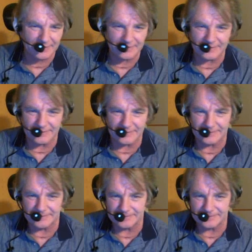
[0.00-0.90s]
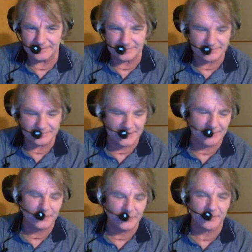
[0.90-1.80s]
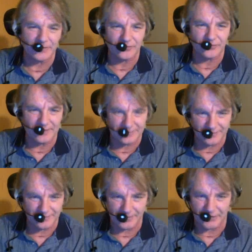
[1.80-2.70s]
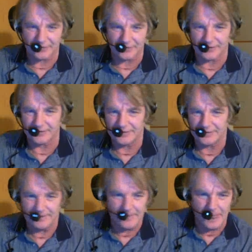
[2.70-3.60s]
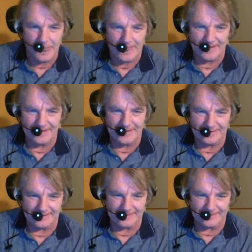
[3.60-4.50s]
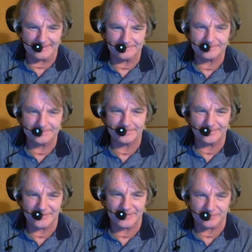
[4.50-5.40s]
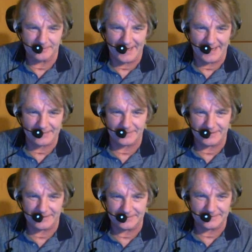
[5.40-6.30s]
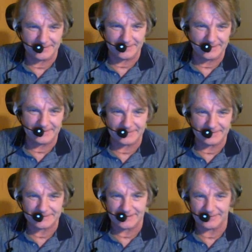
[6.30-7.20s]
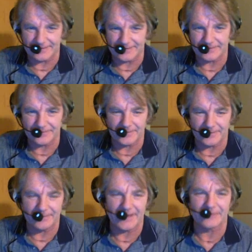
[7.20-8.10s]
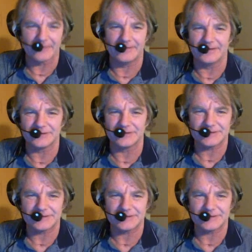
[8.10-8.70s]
I'm kind of pretty much facing the mirror here, and just back me into the shower there with my back wheels.